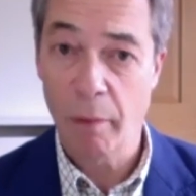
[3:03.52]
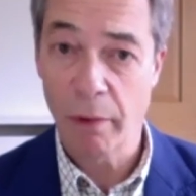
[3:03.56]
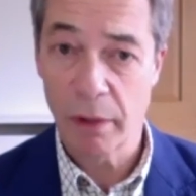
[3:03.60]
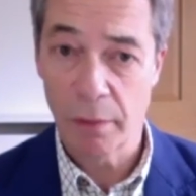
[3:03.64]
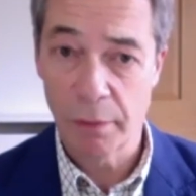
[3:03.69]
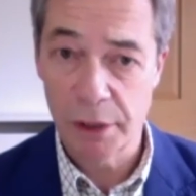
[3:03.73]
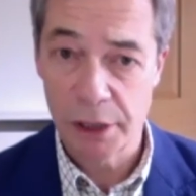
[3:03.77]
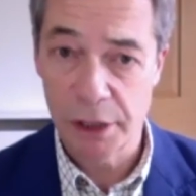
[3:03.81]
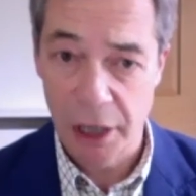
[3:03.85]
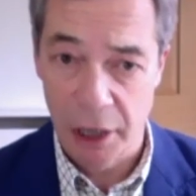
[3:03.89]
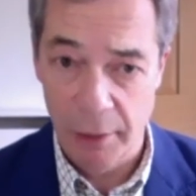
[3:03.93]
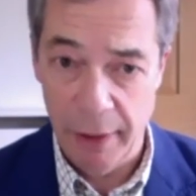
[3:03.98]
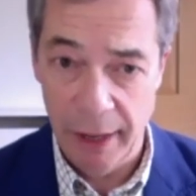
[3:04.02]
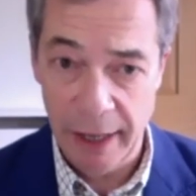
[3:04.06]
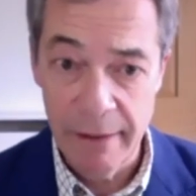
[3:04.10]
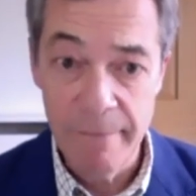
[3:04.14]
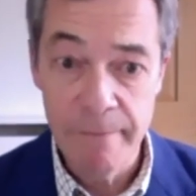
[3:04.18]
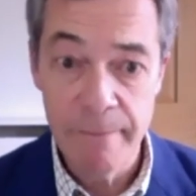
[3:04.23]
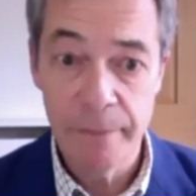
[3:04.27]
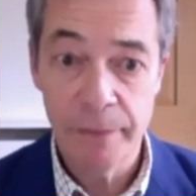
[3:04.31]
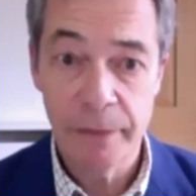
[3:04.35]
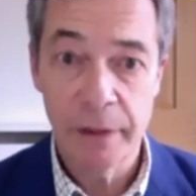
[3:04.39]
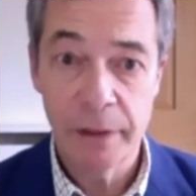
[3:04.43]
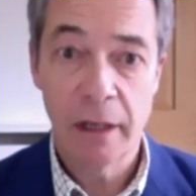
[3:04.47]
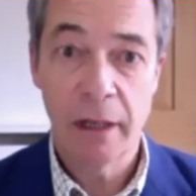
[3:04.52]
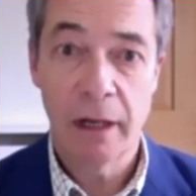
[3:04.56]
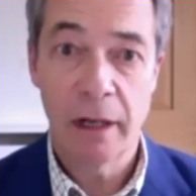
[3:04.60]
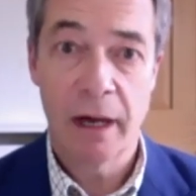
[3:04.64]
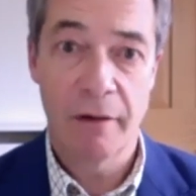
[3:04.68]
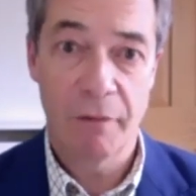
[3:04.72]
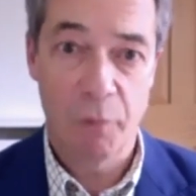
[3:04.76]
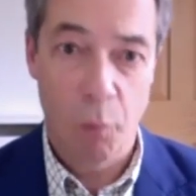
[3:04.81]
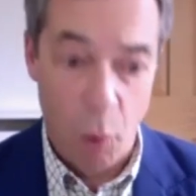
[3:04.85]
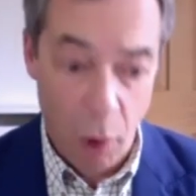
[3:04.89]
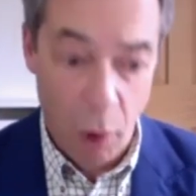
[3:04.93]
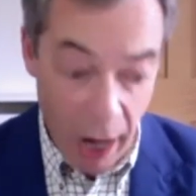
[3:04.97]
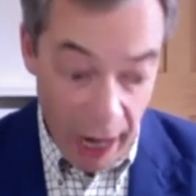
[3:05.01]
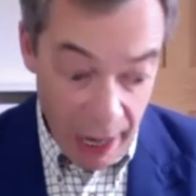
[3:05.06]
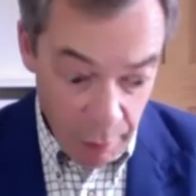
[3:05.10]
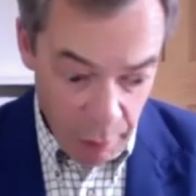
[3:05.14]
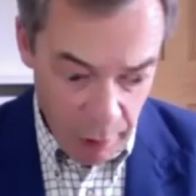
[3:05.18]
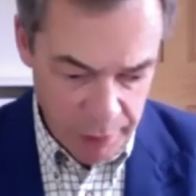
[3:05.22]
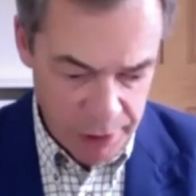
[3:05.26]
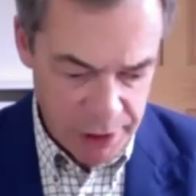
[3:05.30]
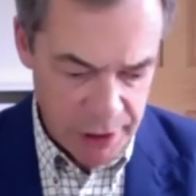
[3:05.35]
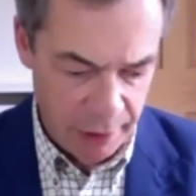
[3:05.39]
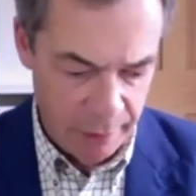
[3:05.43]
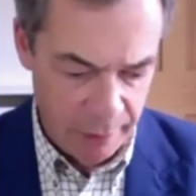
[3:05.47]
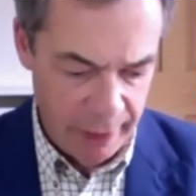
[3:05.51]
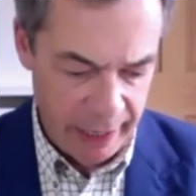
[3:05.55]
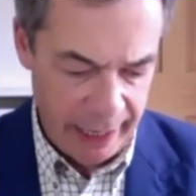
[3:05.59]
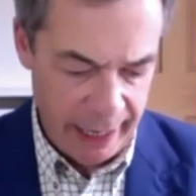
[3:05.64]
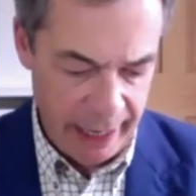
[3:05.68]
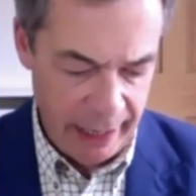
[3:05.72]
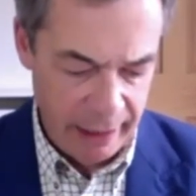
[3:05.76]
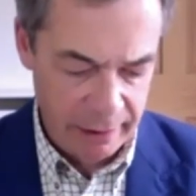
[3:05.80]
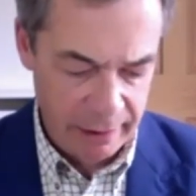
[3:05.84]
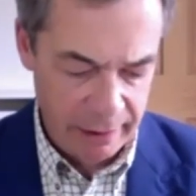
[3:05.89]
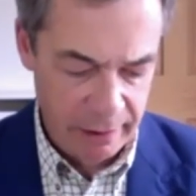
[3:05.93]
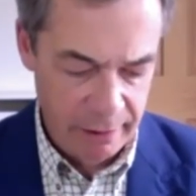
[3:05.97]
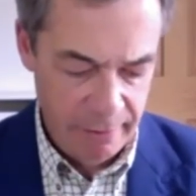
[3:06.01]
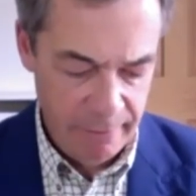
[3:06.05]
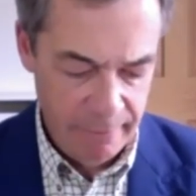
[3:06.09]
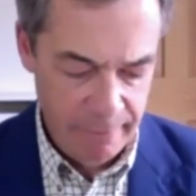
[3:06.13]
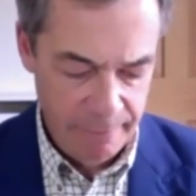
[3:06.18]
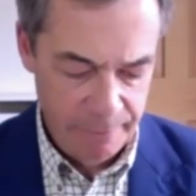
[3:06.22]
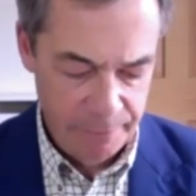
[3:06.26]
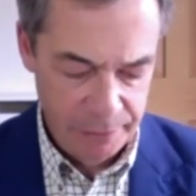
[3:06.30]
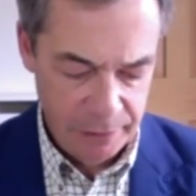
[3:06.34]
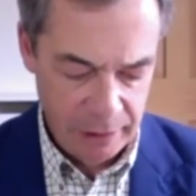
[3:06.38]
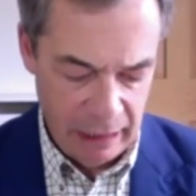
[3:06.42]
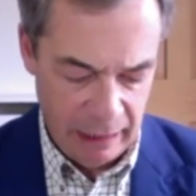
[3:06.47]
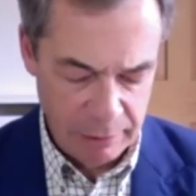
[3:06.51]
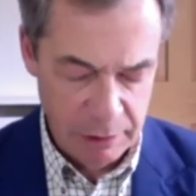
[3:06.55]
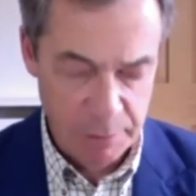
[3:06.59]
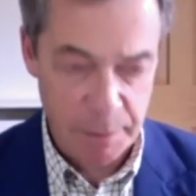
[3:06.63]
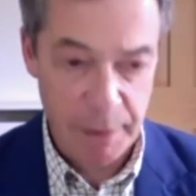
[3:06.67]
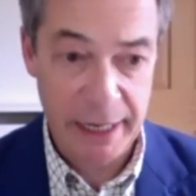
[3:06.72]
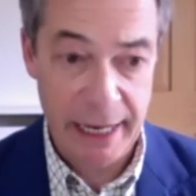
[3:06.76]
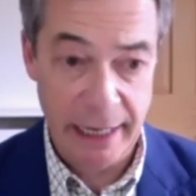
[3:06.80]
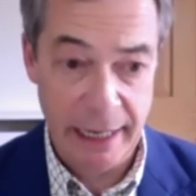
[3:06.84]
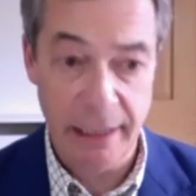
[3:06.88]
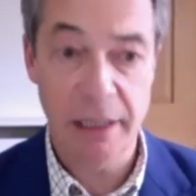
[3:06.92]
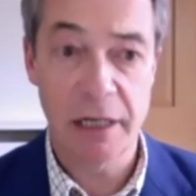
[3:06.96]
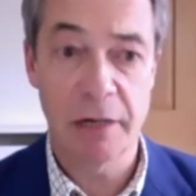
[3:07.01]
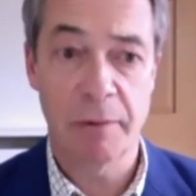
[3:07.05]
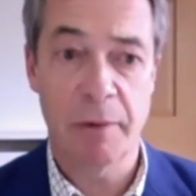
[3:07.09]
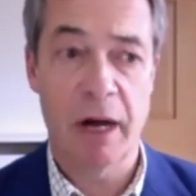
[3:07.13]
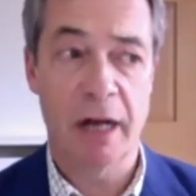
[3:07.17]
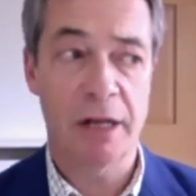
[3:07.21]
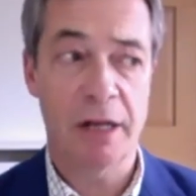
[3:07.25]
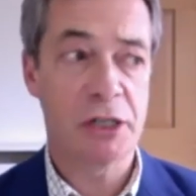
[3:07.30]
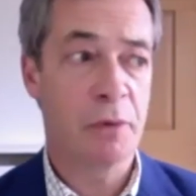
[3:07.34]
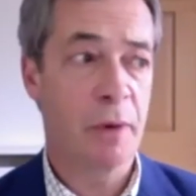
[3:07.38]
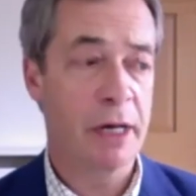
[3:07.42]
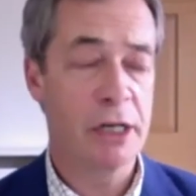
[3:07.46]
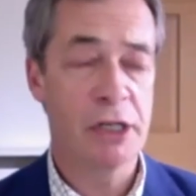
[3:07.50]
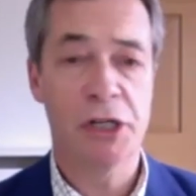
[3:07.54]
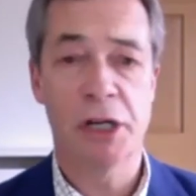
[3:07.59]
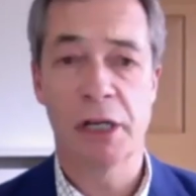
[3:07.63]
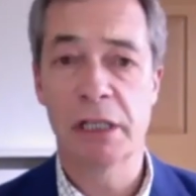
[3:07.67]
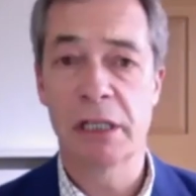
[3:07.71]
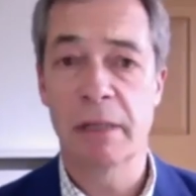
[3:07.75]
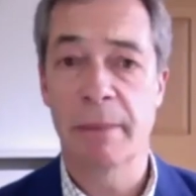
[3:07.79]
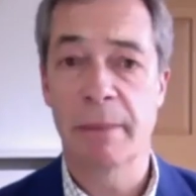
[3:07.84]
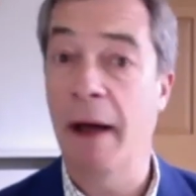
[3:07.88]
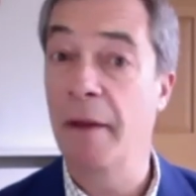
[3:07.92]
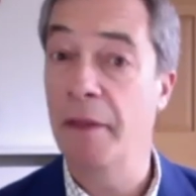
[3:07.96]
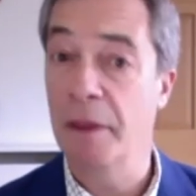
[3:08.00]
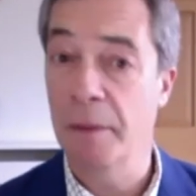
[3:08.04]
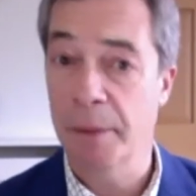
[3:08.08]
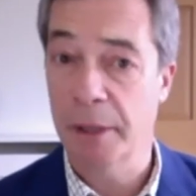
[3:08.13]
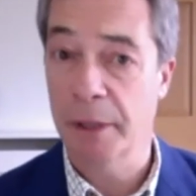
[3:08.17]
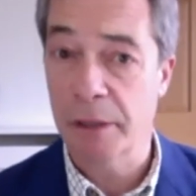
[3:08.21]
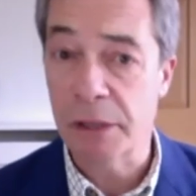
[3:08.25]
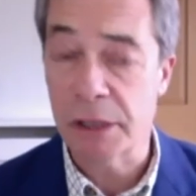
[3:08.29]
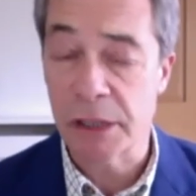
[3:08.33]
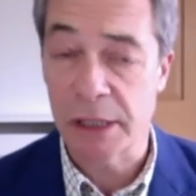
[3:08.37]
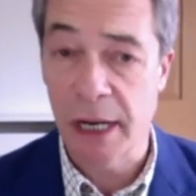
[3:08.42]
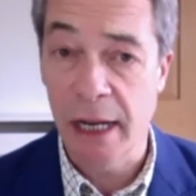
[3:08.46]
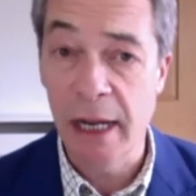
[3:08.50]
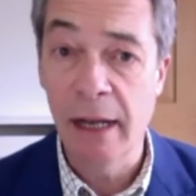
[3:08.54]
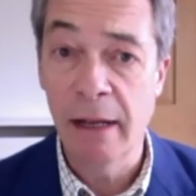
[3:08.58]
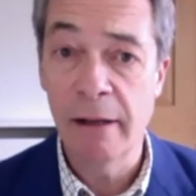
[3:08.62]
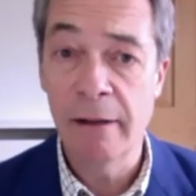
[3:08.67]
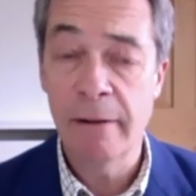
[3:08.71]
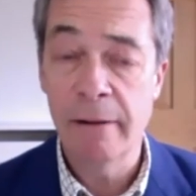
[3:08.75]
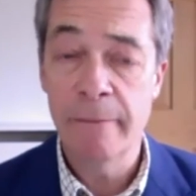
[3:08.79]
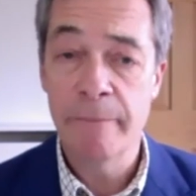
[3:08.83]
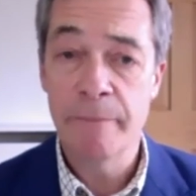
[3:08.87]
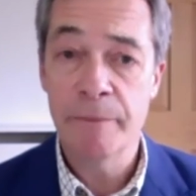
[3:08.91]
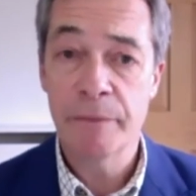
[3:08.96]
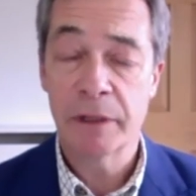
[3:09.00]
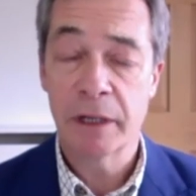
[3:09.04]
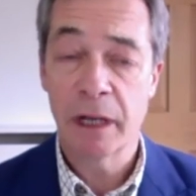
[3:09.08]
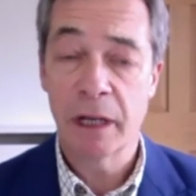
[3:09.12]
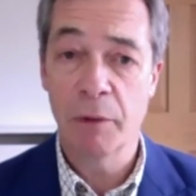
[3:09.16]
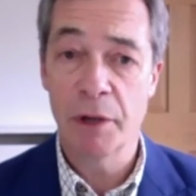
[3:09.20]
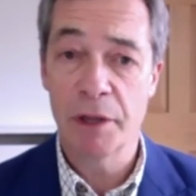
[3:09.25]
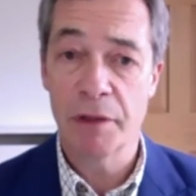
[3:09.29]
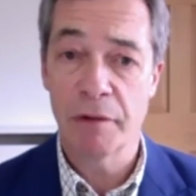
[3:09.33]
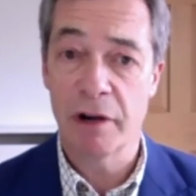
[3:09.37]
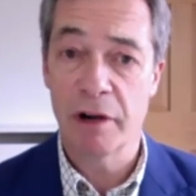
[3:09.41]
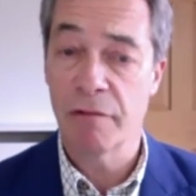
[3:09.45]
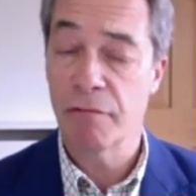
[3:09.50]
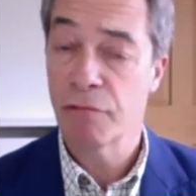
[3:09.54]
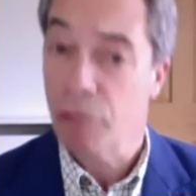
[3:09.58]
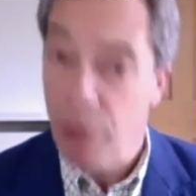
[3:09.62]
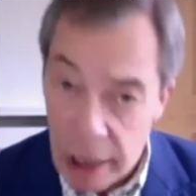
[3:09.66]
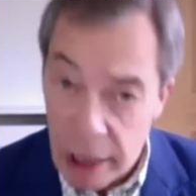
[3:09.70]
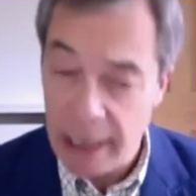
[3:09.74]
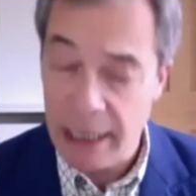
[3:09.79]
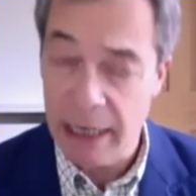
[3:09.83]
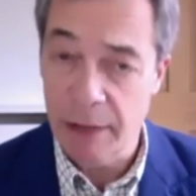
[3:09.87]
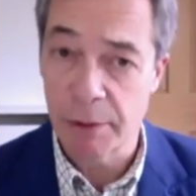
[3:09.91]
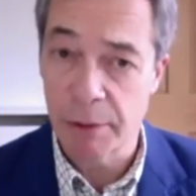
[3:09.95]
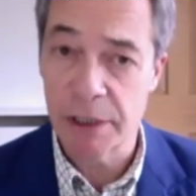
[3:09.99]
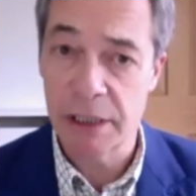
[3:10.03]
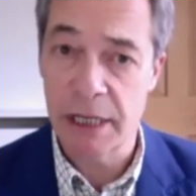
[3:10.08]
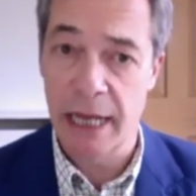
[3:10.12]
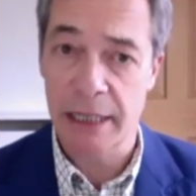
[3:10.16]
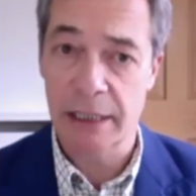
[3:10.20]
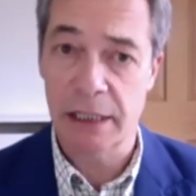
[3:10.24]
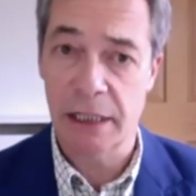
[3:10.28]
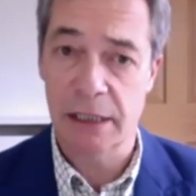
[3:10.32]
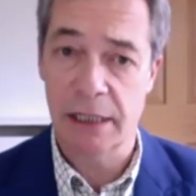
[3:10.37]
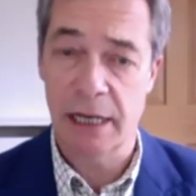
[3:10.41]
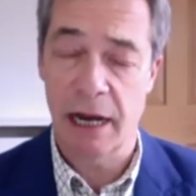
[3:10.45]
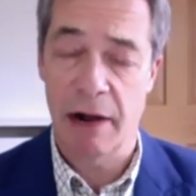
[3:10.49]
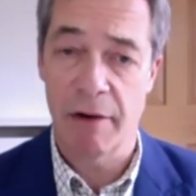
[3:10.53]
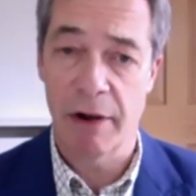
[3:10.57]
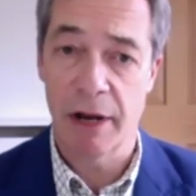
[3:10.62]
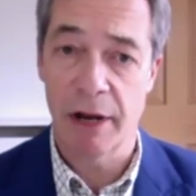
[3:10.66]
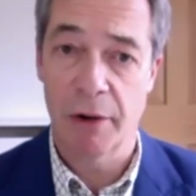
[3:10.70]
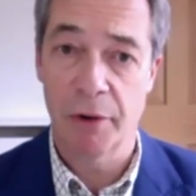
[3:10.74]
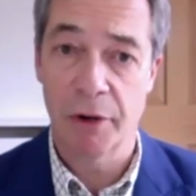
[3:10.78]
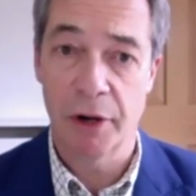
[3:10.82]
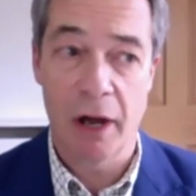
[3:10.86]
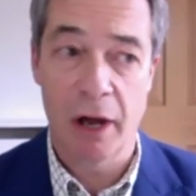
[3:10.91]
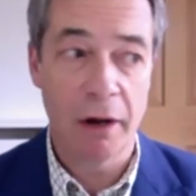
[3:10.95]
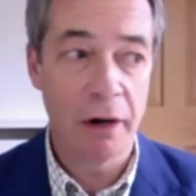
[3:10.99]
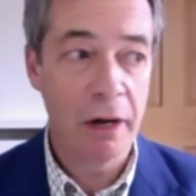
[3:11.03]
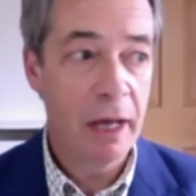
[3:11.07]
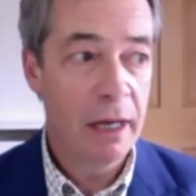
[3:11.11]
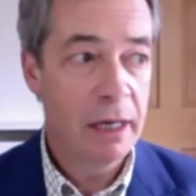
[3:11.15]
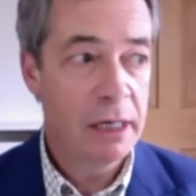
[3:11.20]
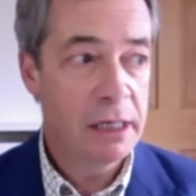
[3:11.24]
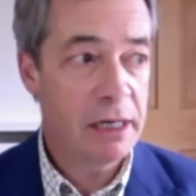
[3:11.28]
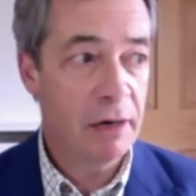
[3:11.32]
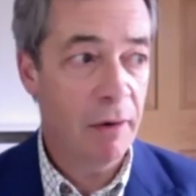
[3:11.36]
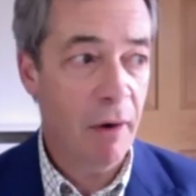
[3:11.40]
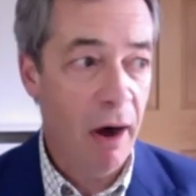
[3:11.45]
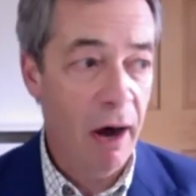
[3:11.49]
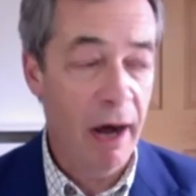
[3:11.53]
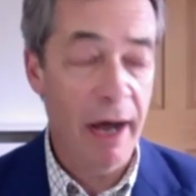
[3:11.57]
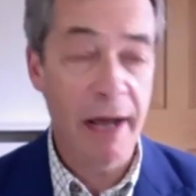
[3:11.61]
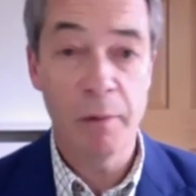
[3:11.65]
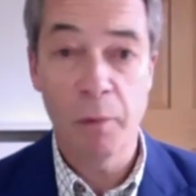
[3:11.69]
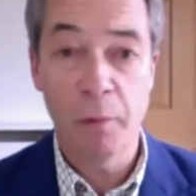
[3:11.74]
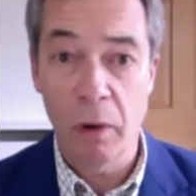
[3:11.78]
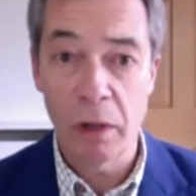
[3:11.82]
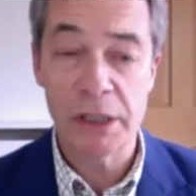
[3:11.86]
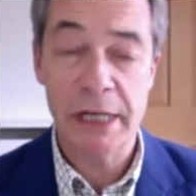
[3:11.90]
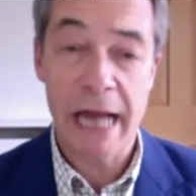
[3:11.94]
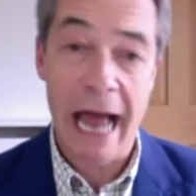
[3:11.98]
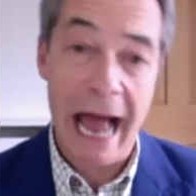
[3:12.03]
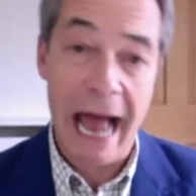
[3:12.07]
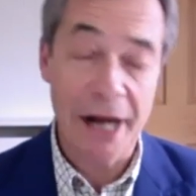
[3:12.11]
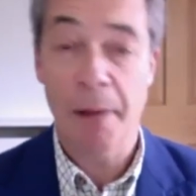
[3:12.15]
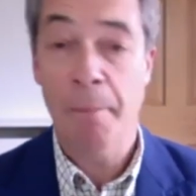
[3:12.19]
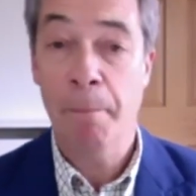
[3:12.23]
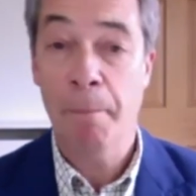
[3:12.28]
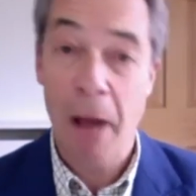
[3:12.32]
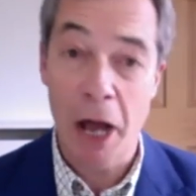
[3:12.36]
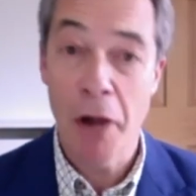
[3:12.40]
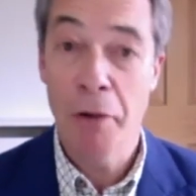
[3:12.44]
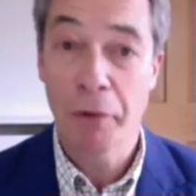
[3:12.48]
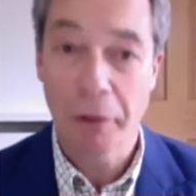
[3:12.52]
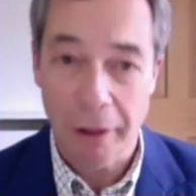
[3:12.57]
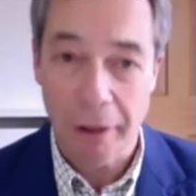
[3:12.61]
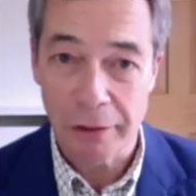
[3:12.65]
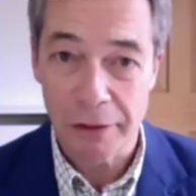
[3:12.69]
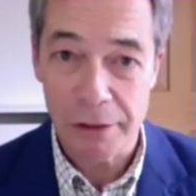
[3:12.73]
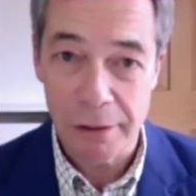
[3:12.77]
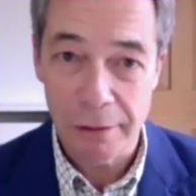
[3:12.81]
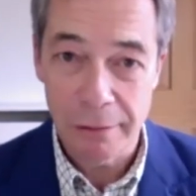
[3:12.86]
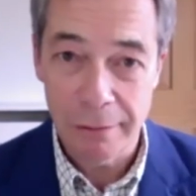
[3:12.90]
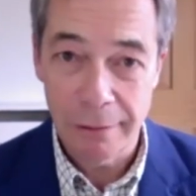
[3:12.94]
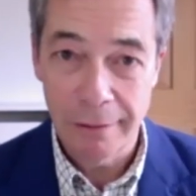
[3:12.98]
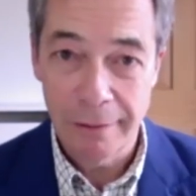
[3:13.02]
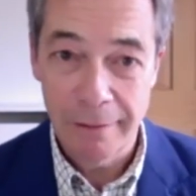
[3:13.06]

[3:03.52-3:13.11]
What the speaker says: what we were doing, of why we were doing it. I was beginning to ask questions about the booster, whether it really was necessary or not. So I was an opponent.